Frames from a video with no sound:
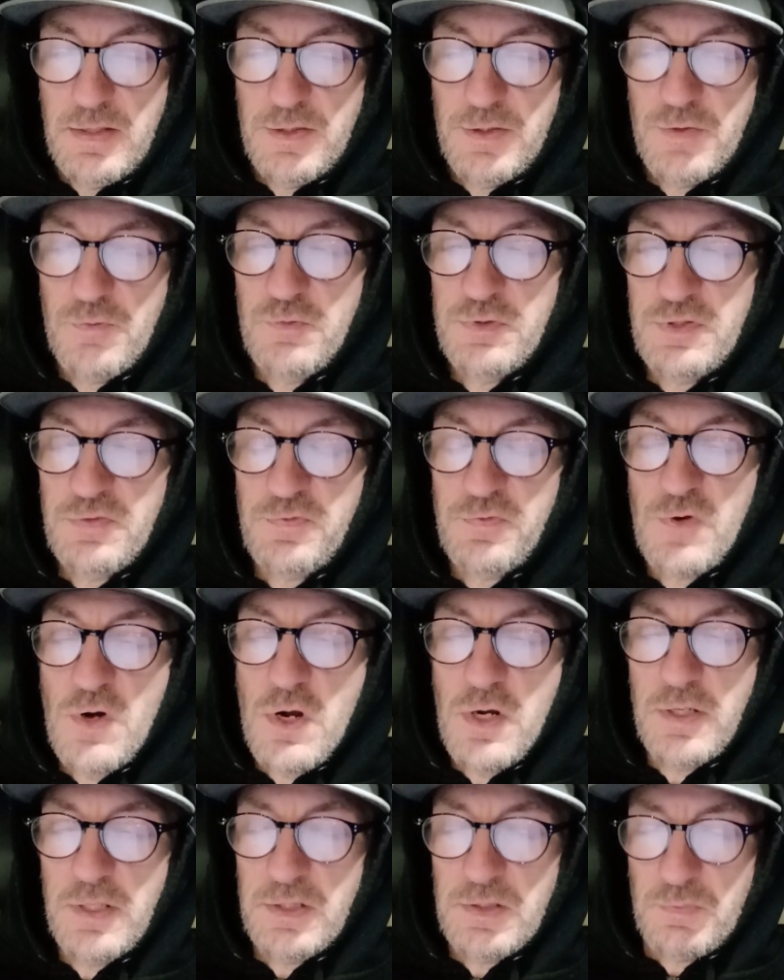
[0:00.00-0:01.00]
"There was a
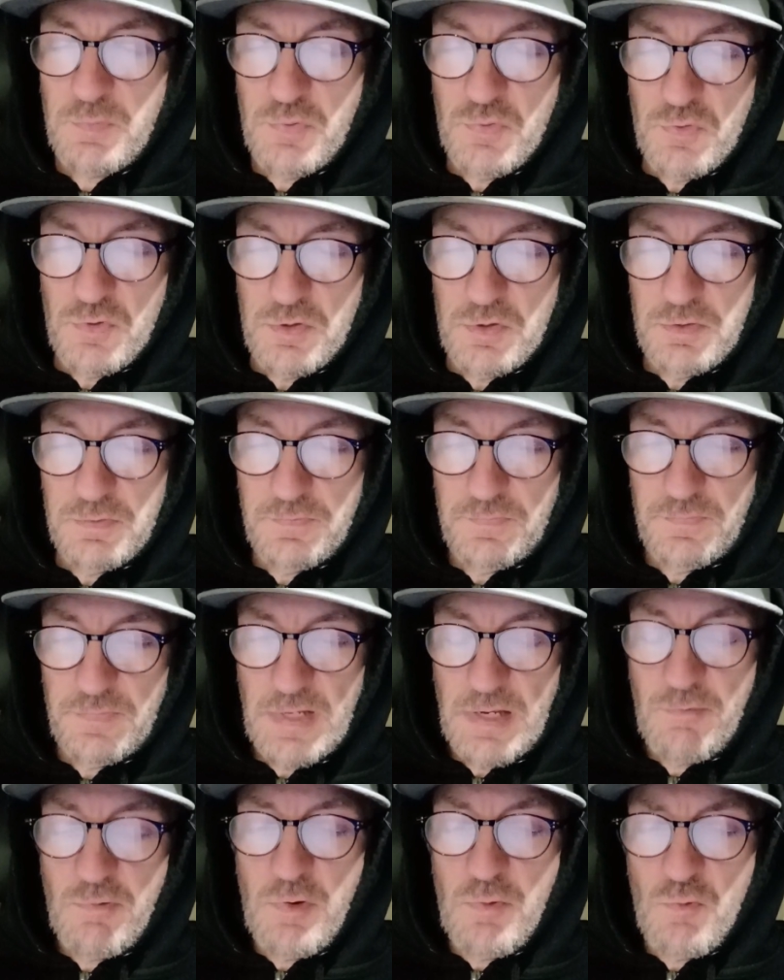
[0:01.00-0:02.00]
frog in the pool,
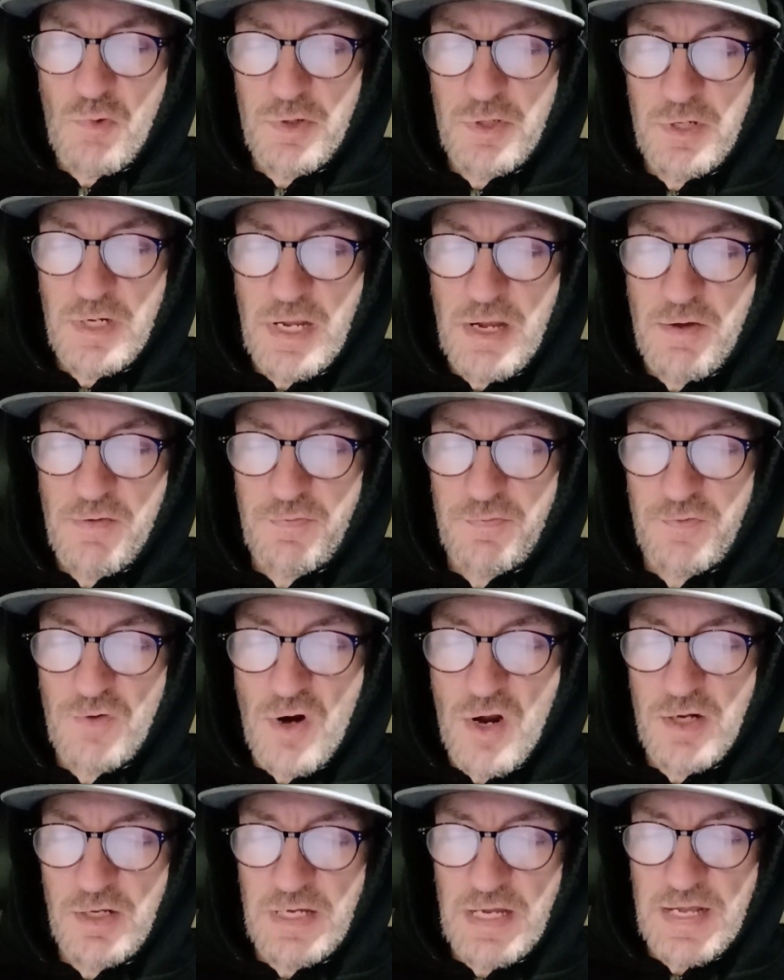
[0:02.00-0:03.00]
and we wondered how a
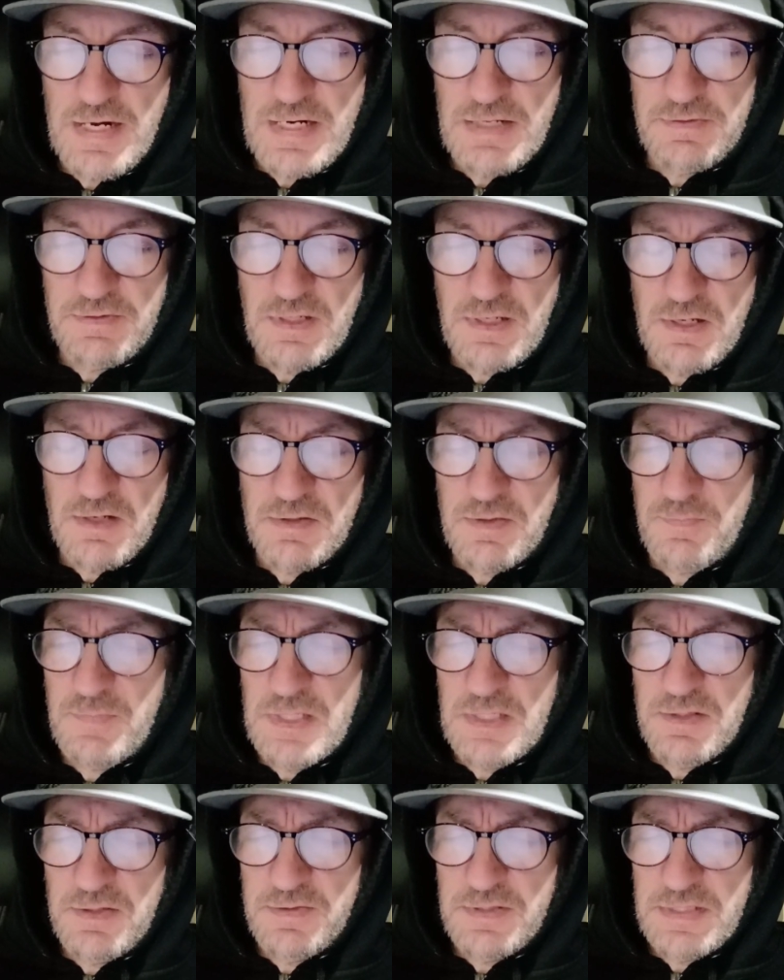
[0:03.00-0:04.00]
frog got out there in the
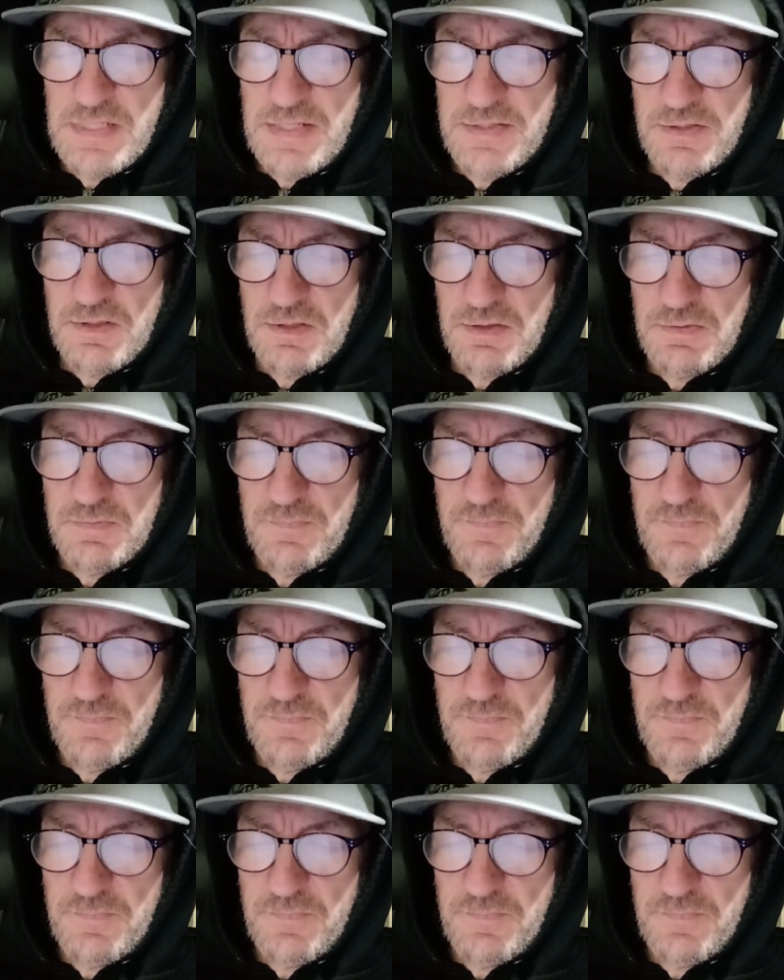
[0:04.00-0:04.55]
middle of the desert."